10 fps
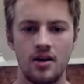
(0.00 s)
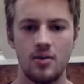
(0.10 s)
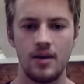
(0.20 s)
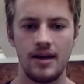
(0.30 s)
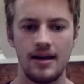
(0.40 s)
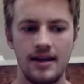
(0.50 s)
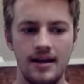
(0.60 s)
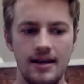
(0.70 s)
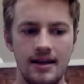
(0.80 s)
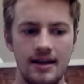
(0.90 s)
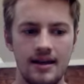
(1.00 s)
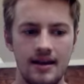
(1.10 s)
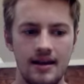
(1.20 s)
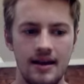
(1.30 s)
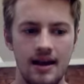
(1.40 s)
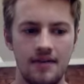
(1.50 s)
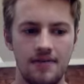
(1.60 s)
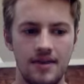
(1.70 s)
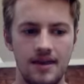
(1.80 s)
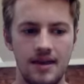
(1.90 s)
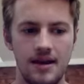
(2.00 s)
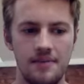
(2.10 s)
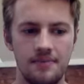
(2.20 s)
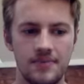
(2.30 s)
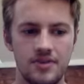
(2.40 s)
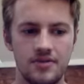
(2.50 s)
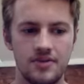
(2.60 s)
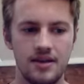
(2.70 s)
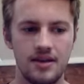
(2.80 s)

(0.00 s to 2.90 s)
we have the sort of the